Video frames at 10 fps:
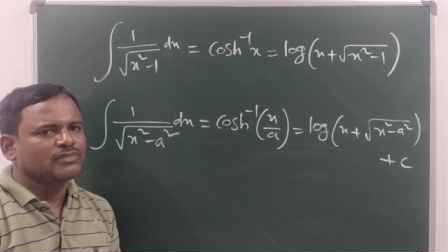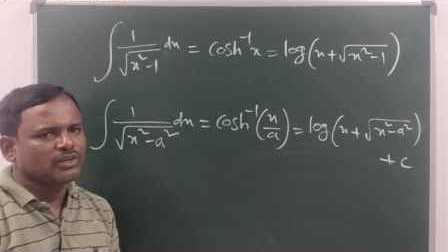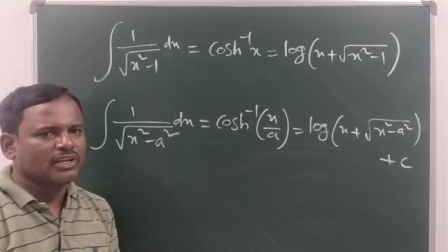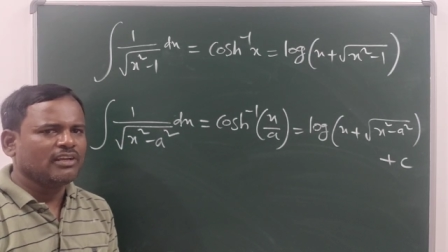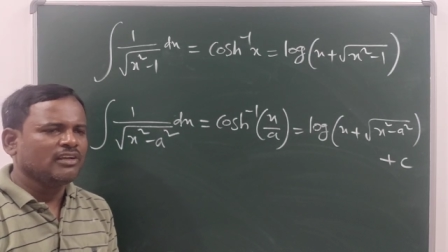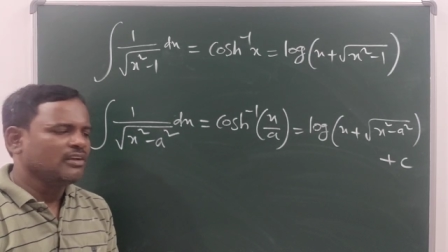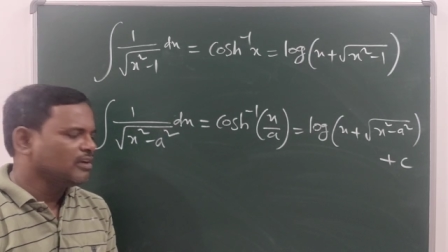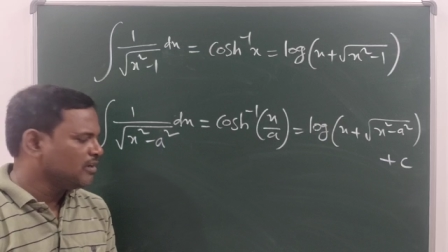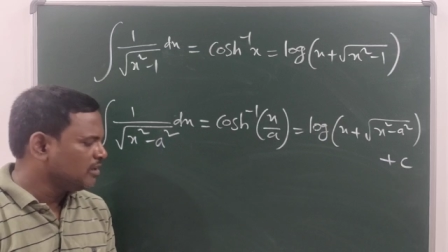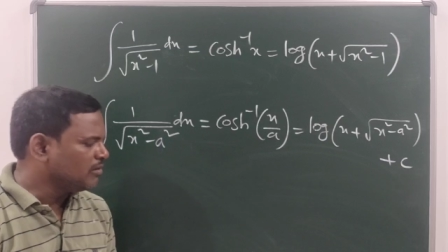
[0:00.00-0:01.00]
Okay,
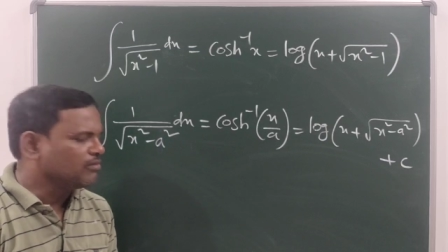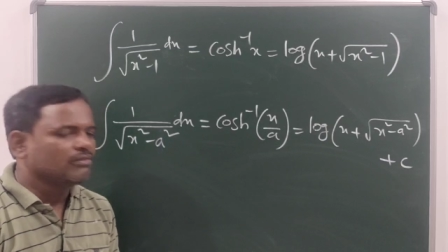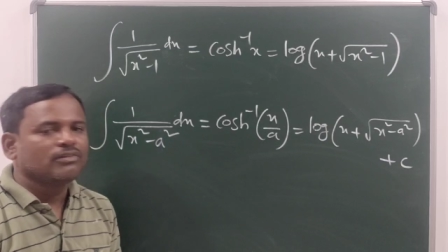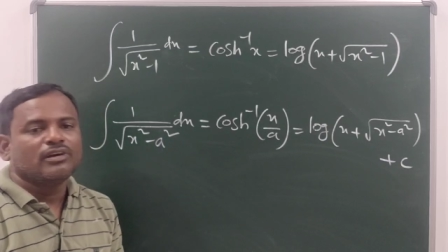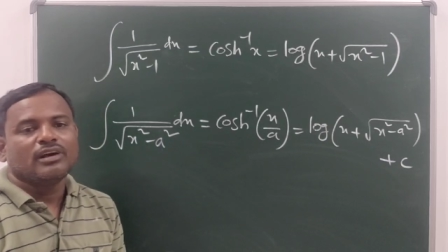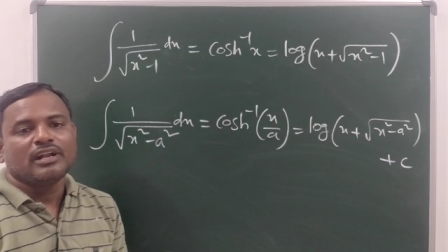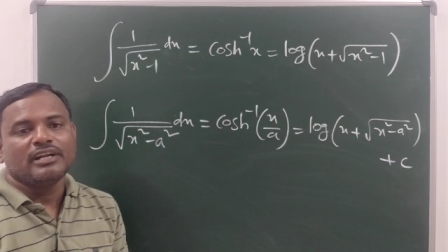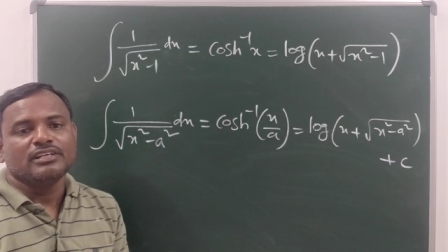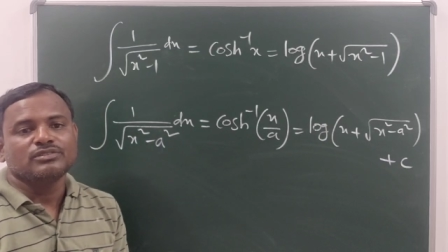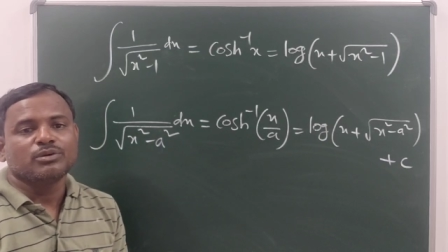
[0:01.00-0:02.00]
now
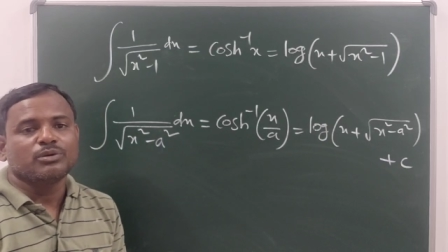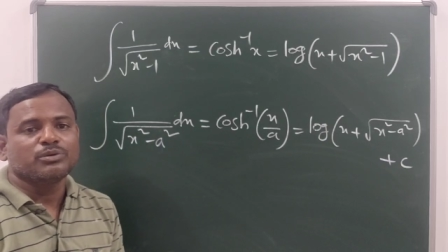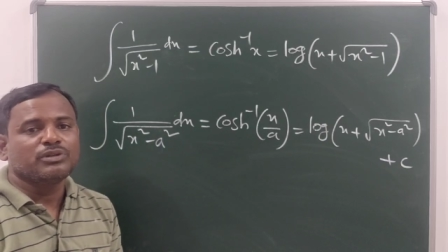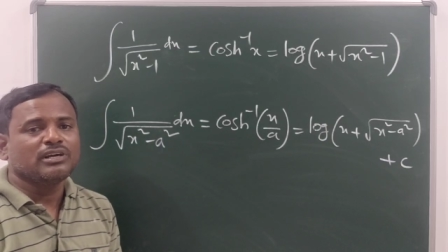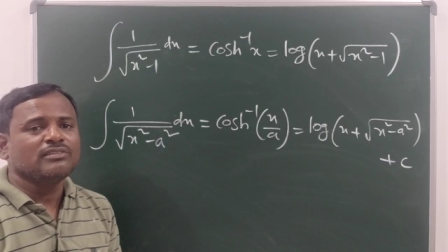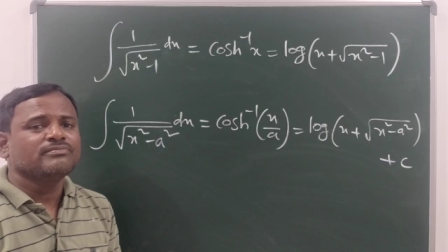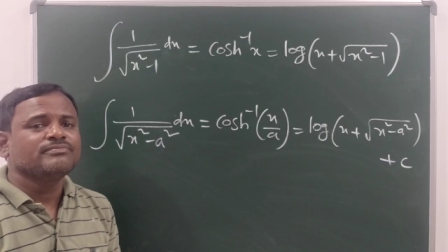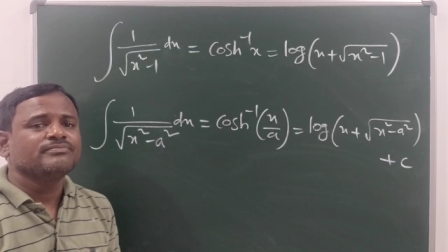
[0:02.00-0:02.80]
let us go to the